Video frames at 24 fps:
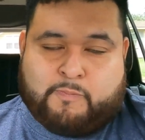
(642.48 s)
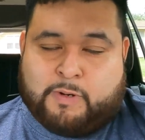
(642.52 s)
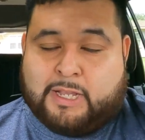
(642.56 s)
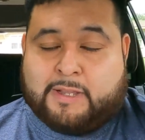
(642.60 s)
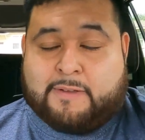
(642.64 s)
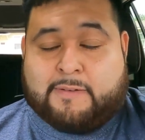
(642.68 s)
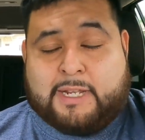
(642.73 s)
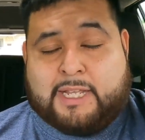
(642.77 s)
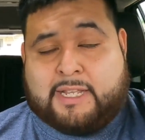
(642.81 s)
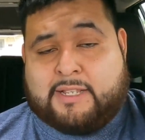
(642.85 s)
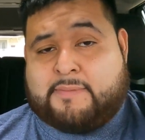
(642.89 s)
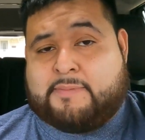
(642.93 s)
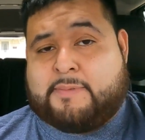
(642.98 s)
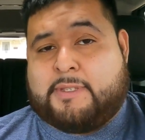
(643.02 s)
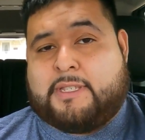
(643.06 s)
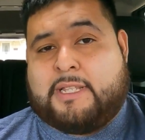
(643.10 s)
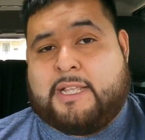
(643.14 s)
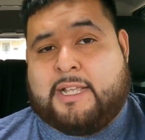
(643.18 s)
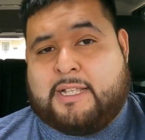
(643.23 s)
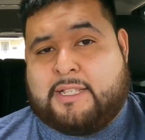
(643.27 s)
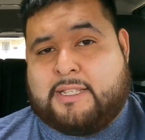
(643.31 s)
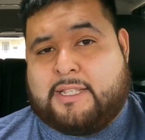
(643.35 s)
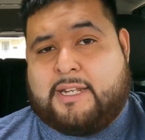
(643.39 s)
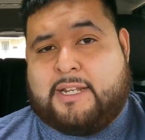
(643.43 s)
like
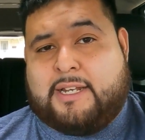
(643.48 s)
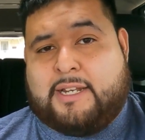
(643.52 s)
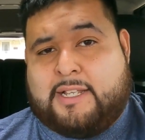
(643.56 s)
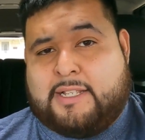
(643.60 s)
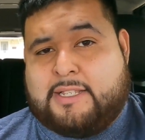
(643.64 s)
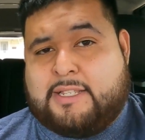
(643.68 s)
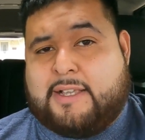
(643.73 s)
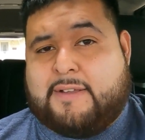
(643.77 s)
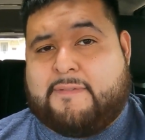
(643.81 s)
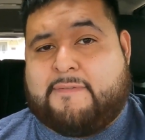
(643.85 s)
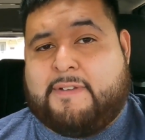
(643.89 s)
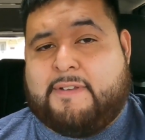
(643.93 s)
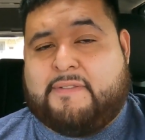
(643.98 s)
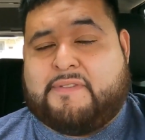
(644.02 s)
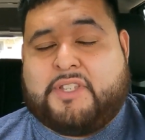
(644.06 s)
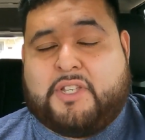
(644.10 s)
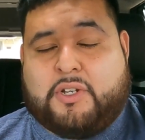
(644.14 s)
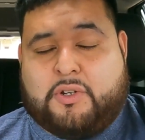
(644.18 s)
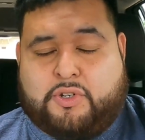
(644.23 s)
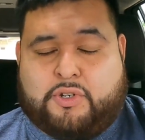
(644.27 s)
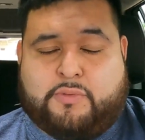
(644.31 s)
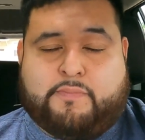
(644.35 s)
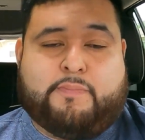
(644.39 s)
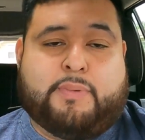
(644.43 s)
I said, it is like
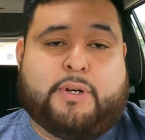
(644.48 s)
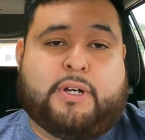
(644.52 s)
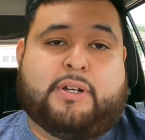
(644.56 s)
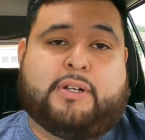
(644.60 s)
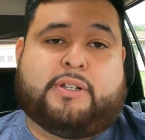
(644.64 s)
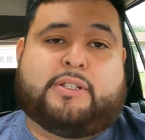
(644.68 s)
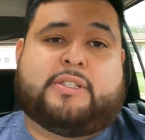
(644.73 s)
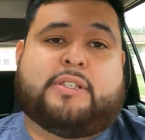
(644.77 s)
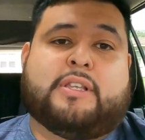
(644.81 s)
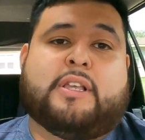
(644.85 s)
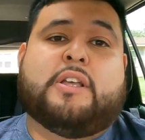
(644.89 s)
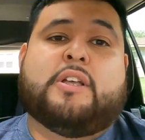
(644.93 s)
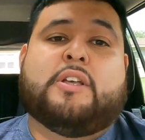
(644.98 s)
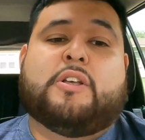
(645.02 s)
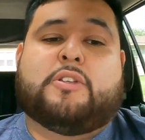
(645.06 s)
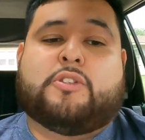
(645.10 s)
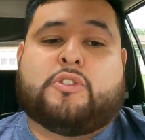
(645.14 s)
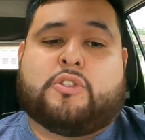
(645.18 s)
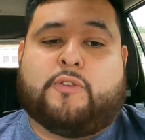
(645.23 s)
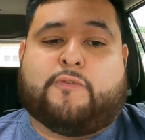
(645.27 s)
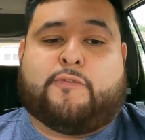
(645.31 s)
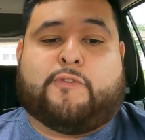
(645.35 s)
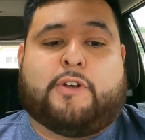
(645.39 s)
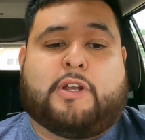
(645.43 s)
1,500 bucks.
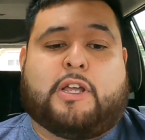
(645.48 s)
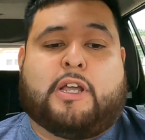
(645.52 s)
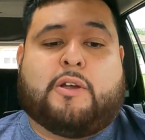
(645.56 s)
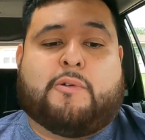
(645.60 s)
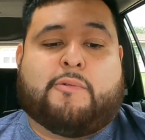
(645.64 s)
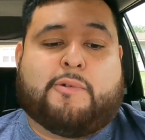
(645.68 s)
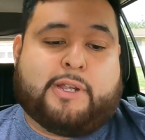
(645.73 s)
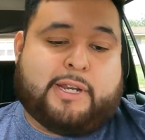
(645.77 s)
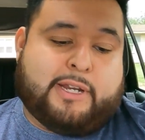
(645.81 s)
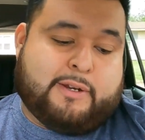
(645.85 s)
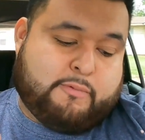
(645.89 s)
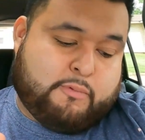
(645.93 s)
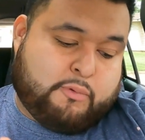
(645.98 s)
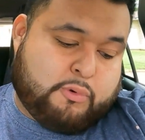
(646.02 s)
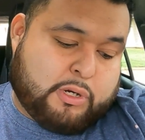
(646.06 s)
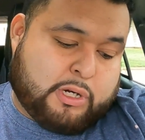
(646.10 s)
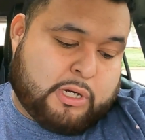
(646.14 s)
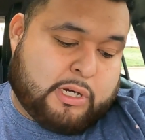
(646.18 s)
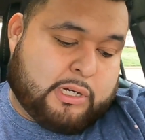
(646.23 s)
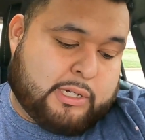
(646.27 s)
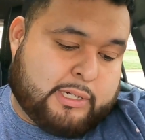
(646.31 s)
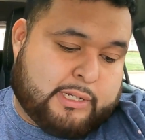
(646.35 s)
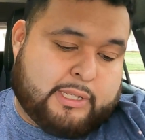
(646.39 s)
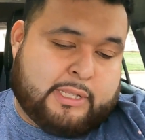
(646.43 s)
So for now, we're gonna
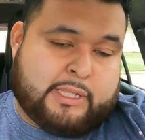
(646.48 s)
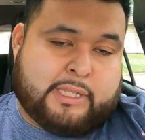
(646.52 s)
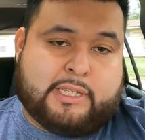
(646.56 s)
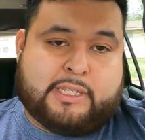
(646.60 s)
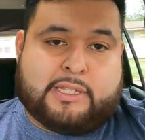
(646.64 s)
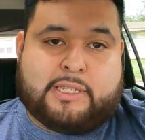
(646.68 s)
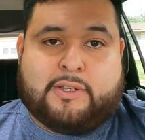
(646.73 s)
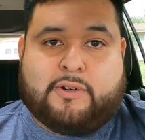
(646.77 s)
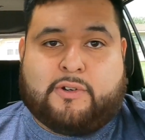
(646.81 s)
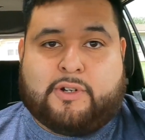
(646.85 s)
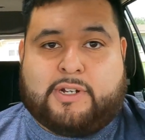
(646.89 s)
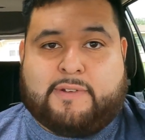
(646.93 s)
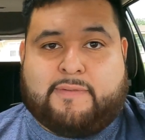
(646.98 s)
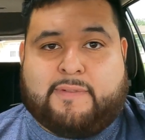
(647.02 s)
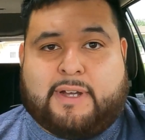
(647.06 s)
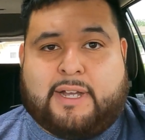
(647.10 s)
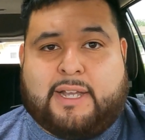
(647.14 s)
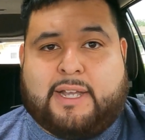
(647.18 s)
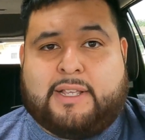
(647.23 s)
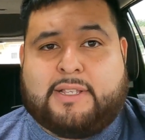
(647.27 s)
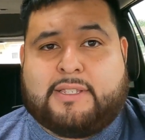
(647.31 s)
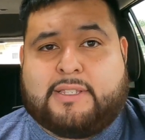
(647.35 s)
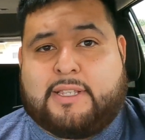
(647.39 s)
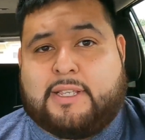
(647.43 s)
rock this little
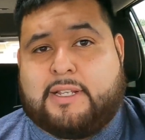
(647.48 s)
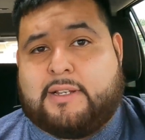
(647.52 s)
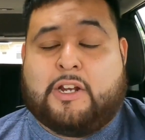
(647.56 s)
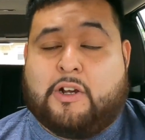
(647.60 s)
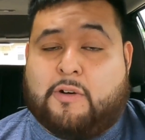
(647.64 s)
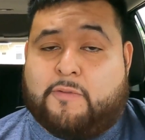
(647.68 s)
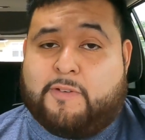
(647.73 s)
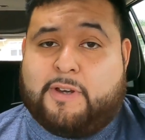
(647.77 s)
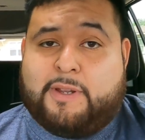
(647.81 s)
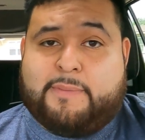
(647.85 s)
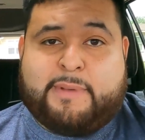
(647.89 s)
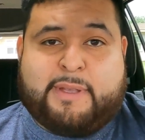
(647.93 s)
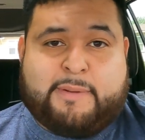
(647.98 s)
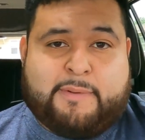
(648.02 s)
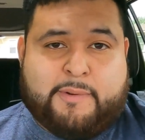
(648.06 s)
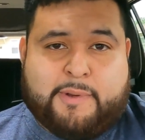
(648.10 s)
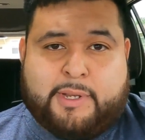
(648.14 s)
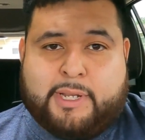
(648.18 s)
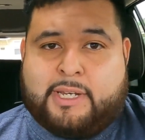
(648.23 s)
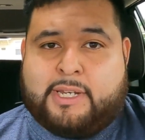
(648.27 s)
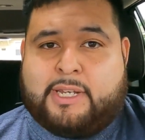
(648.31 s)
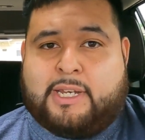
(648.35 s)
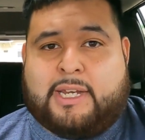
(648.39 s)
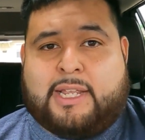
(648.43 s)
device, and hopefully maybe
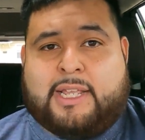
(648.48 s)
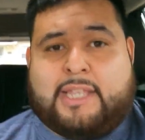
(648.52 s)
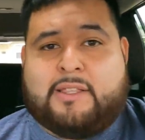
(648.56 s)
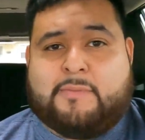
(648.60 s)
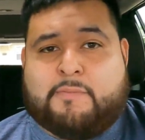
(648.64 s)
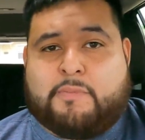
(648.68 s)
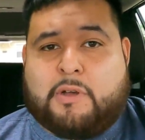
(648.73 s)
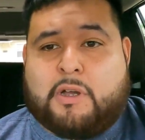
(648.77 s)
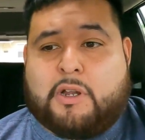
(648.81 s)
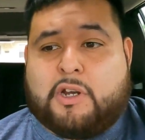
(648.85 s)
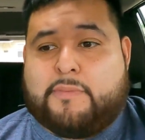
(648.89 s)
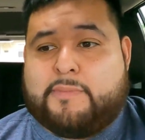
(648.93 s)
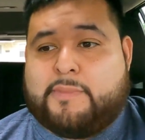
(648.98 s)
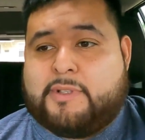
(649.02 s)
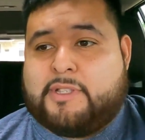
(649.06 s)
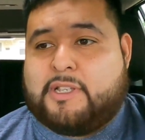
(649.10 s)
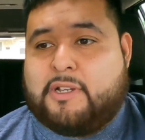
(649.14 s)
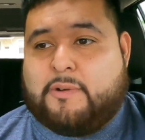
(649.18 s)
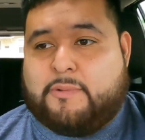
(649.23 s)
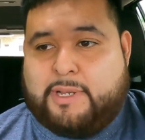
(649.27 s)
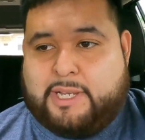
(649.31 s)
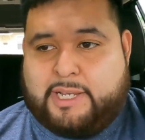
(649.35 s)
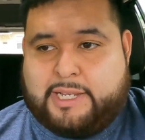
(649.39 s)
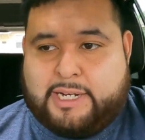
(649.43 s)
we can delay the problem
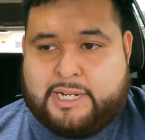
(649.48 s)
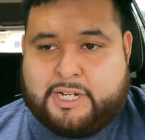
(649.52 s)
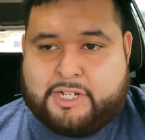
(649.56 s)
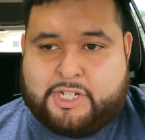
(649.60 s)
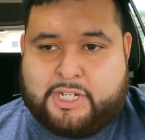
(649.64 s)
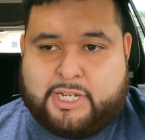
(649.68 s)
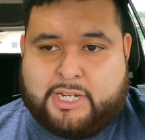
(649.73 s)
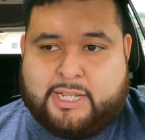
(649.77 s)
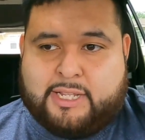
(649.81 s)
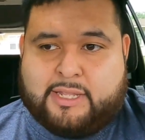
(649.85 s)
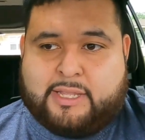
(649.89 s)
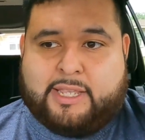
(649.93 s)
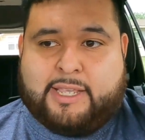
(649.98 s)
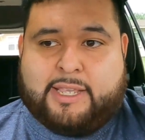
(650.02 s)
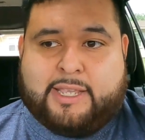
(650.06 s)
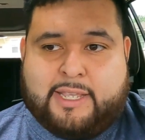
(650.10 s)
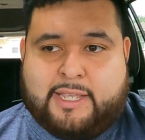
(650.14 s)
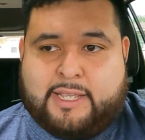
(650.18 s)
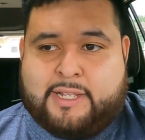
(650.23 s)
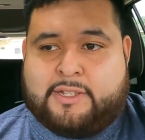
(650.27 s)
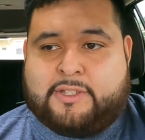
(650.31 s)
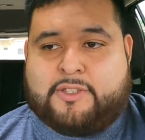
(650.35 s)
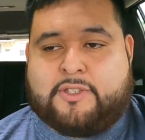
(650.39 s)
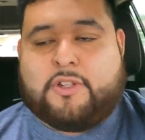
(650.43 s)
until we can actually get the
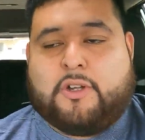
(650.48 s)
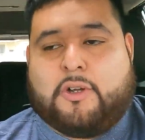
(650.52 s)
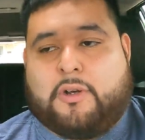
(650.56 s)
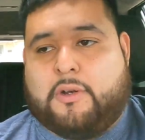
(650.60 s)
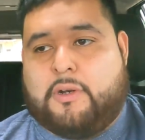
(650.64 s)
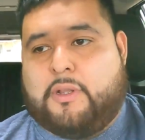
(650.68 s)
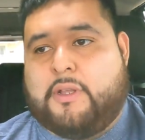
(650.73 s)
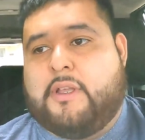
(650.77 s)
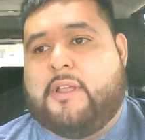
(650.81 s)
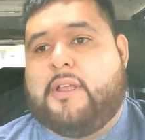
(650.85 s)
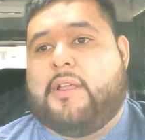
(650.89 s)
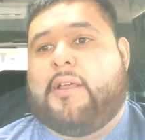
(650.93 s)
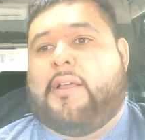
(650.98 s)
kit installed.